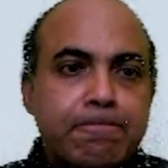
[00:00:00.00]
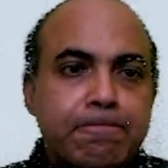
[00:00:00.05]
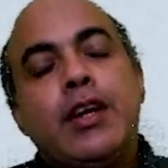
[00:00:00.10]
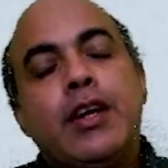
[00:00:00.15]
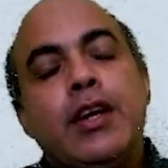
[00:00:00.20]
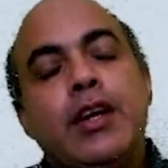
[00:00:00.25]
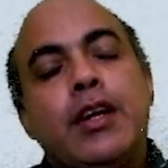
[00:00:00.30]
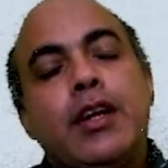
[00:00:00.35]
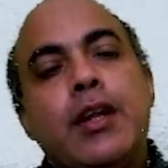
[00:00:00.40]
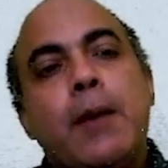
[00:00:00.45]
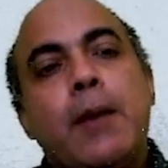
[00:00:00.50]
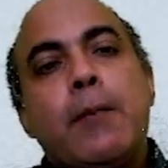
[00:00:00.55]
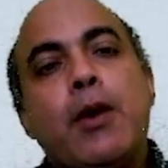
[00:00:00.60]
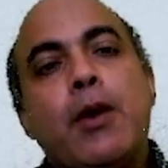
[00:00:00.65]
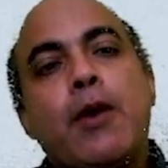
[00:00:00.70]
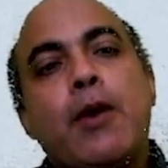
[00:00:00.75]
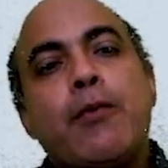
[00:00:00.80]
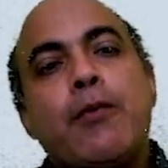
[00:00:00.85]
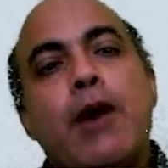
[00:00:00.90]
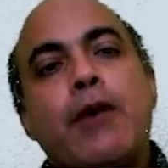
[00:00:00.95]

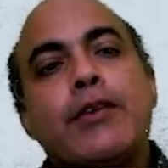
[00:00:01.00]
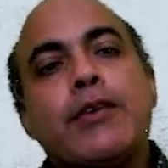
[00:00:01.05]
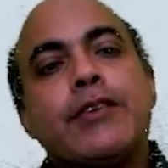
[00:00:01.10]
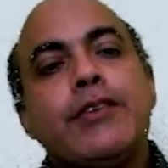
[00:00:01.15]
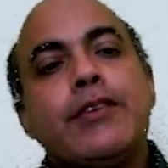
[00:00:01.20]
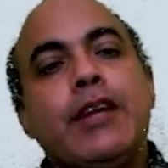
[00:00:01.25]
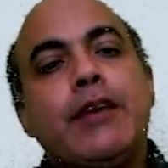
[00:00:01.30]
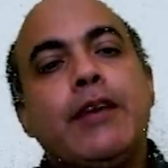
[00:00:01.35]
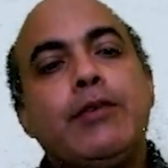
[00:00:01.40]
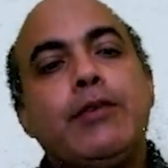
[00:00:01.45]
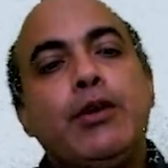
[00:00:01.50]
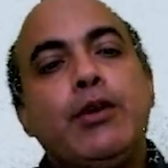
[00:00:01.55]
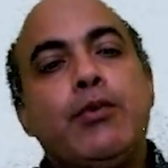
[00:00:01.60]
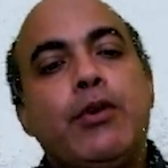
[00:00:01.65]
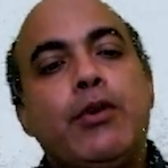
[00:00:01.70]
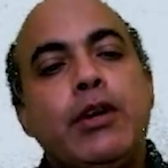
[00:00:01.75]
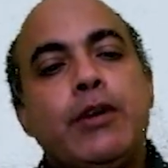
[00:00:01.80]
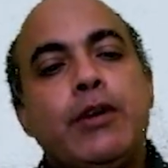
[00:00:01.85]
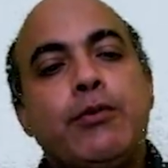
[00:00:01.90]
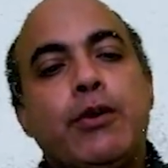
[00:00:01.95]
they have devoted
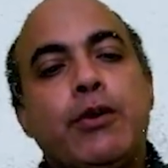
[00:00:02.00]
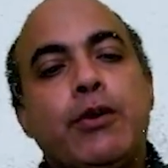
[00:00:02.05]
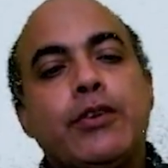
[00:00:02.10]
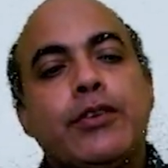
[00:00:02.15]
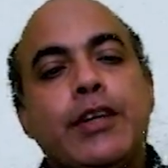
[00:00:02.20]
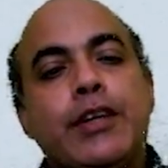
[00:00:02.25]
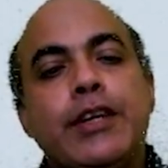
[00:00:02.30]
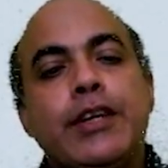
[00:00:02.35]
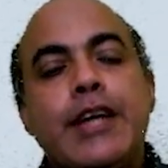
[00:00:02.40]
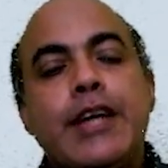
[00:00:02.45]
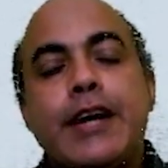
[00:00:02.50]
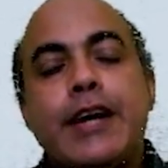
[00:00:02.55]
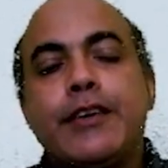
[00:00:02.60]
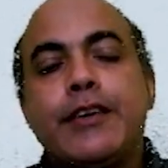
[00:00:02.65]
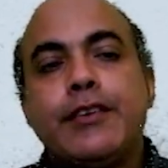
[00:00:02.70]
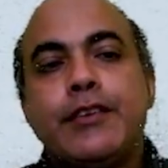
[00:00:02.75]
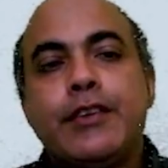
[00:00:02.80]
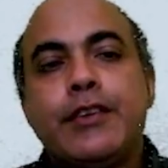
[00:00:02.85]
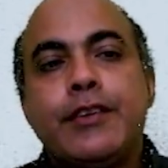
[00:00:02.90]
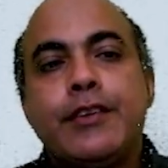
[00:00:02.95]
for study, that
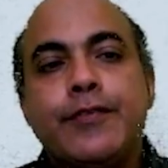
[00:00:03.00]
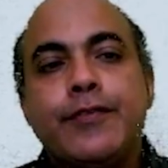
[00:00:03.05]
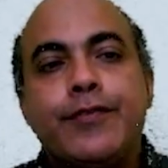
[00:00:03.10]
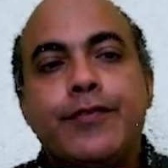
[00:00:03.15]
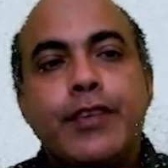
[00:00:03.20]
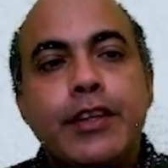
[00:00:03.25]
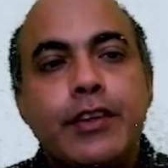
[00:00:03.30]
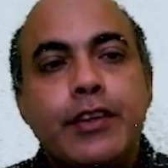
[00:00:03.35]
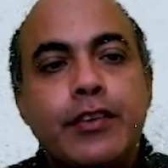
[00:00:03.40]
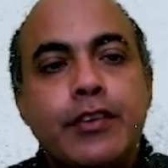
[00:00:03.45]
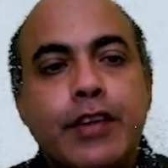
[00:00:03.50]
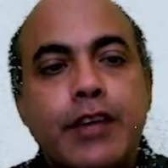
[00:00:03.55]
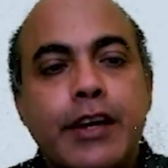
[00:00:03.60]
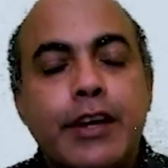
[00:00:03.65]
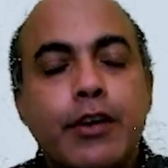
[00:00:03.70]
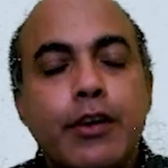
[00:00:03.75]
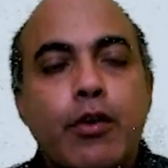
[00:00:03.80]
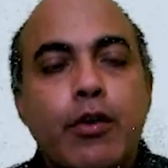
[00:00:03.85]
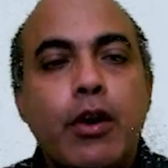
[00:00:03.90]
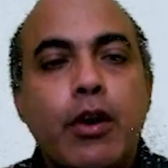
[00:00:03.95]
is in the second
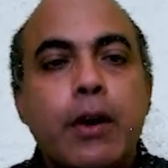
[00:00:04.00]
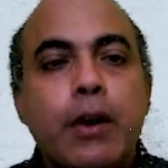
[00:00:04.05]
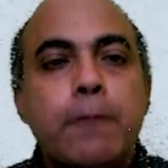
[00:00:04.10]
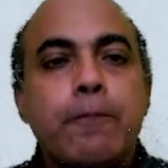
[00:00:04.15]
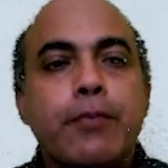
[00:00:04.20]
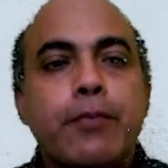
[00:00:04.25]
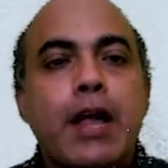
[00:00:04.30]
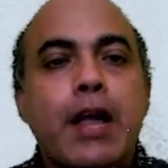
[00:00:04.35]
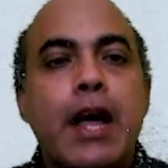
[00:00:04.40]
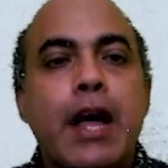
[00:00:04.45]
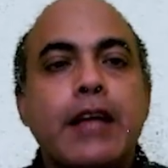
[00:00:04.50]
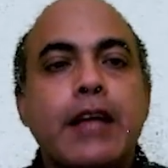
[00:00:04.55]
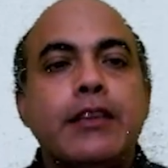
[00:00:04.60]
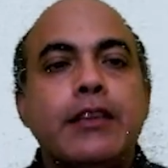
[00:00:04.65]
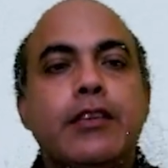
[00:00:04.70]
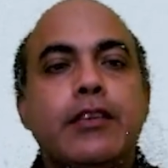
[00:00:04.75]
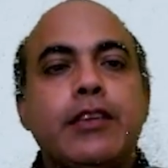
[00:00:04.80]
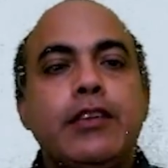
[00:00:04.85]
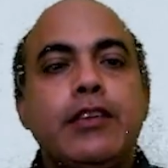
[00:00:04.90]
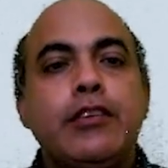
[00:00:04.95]
column, and this
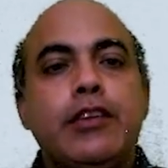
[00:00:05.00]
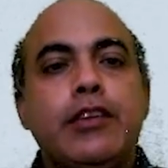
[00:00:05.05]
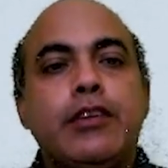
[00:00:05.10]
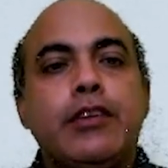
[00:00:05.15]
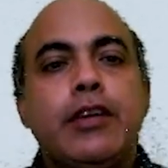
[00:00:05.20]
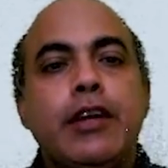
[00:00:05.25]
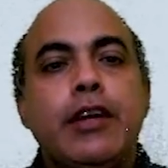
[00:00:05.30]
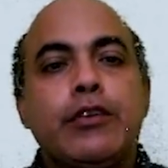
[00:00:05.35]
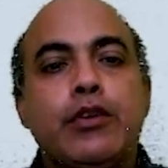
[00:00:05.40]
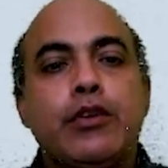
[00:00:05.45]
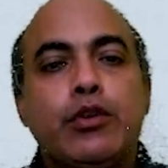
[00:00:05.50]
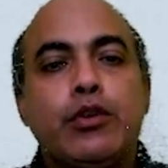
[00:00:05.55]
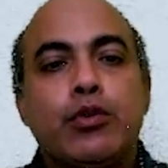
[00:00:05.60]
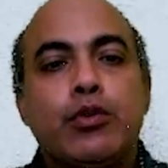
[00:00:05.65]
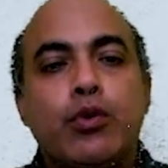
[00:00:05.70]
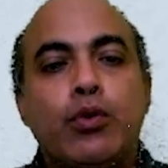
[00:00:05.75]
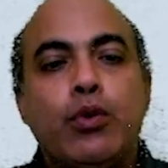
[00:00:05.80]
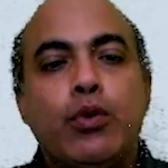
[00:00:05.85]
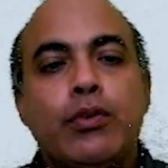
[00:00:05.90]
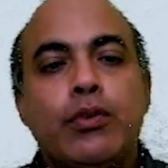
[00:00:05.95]
is the test score.
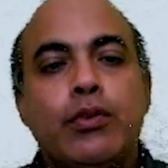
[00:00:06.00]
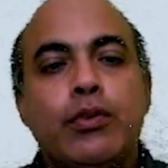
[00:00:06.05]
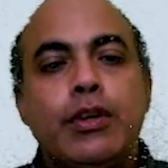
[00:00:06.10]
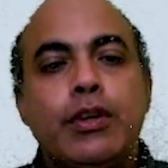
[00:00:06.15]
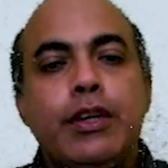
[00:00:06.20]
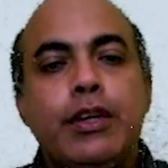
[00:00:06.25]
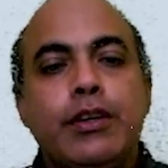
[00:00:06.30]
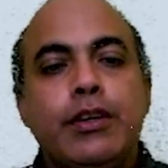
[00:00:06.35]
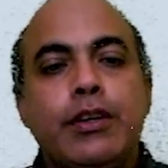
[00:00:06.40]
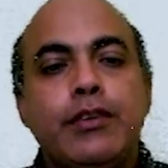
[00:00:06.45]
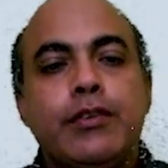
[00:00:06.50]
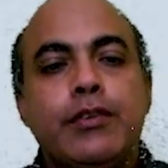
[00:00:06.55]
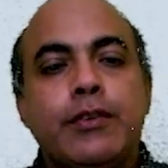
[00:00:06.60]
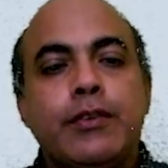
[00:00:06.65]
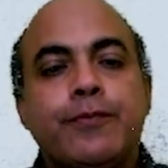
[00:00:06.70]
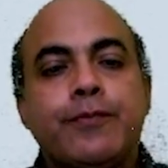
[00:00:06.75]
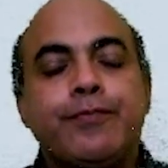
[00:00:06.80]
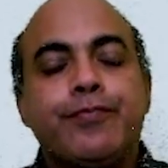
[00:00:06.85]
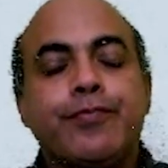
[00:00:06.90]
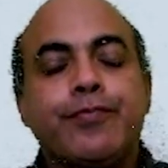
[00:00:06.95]
It
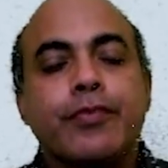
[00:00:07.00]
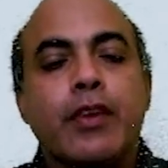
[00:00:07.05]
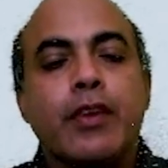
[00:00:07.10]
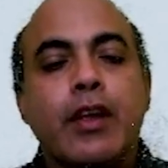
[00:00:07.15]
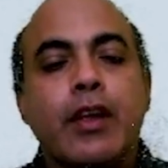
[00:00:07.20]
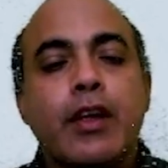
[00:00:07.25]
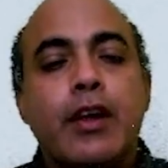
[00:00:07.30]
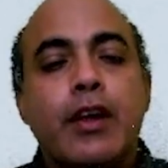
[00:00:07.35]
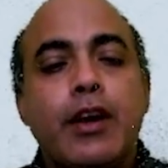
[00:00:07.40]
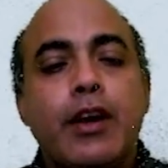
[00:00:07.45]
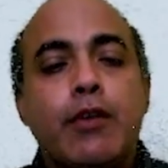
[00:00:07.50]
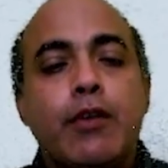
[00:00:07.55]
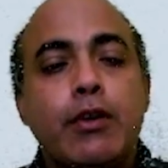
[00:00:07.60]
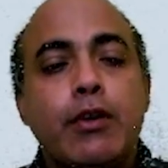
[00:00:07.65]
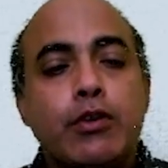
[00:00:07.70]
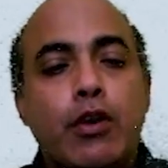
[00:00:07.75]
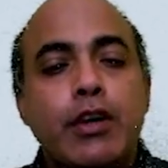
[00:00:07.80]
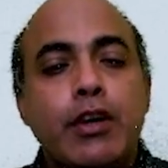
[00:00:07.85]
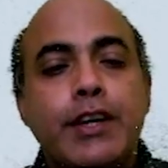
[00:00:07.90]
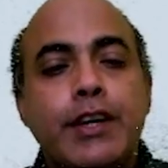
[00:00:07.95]
was already
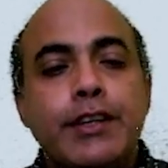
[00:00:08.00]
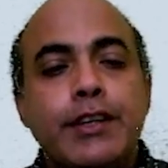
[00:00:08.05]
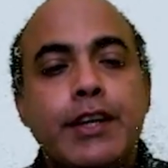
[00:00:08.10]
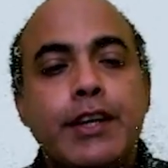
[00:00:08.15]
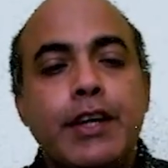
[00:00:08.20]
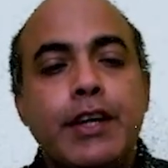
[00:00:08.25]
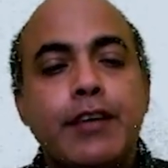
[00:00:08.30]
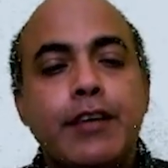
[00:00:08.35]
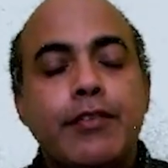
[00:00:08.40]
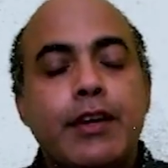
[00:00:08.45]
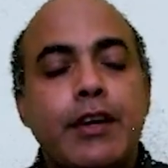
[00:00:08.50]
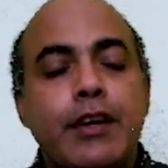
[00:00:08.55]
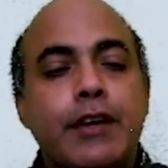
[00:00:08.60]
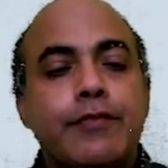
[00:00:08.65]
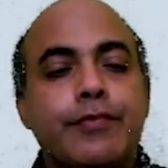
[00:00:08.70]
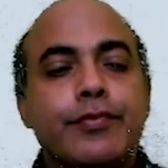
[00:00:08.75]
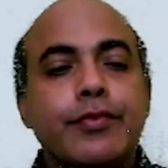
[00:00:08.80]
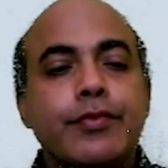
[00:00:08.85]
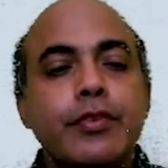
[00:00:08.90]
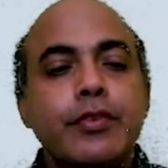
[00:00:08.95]
there when
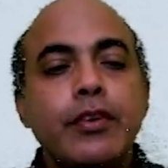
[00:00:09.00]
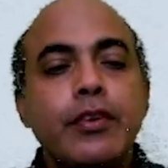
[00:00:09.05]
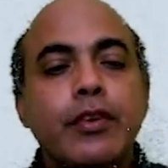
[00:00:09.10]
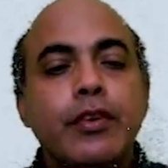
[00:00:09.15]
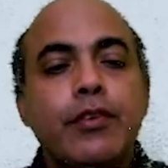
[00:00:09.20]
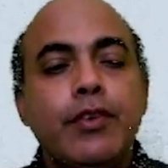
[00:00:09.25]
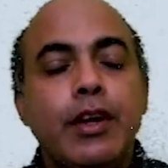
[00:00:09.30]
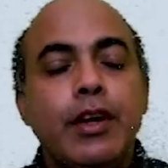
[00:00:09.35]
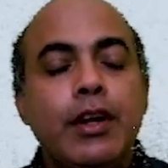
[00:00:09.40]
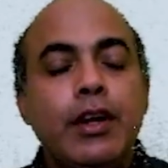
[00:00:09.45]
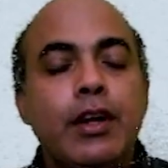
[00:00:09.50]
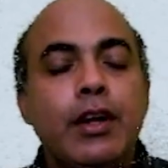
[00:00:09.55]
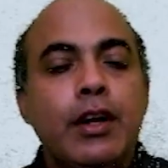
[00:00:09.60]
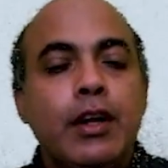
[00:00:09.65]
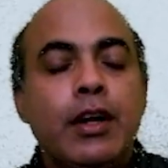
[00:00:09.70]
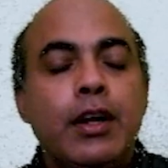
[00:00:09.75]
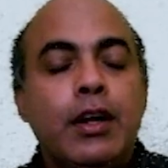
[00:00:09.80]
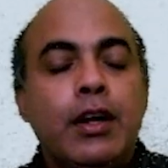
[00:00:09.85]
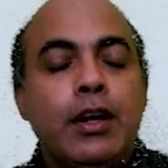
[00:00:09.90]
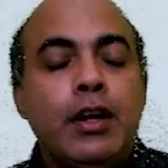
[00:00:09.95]
we
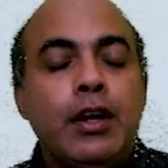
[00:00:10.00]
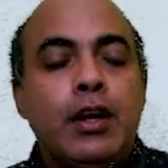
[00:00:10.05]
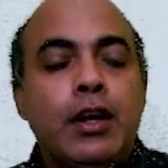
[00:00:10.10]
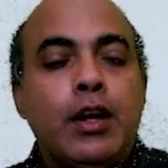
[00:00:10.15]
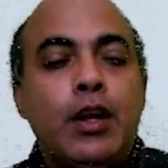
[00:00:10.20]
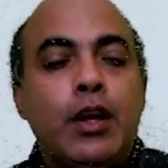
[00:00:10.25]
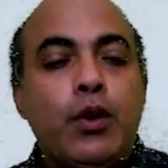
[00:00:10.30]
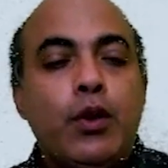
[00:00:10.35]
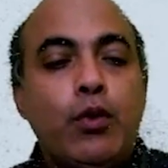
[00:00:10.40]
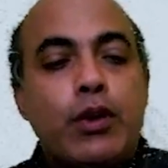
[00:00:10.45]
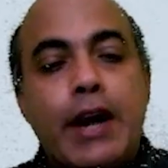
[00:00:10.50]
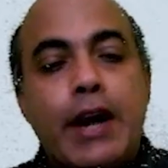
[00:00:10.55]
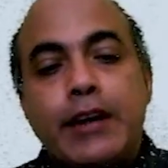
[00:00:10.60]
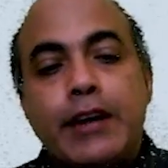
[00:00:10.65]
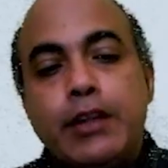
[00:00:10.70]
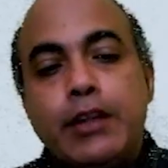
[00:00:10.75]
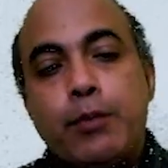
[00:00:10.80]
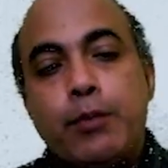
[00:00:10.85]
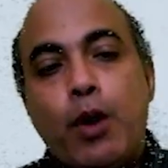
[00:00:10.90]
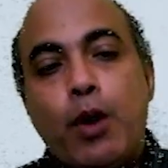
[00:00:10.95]
looked at the
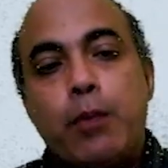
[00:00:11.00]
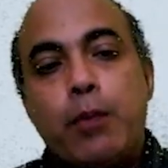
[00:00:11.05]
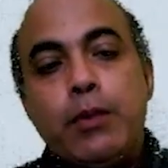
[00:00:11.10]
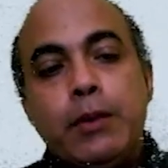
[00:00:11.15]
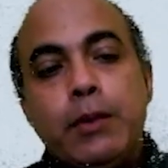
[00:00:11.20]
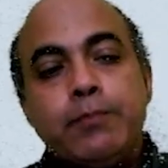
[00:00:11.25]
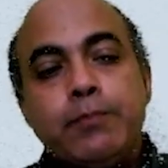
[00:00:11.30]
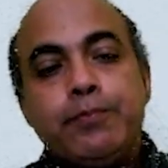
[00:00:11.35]
problem.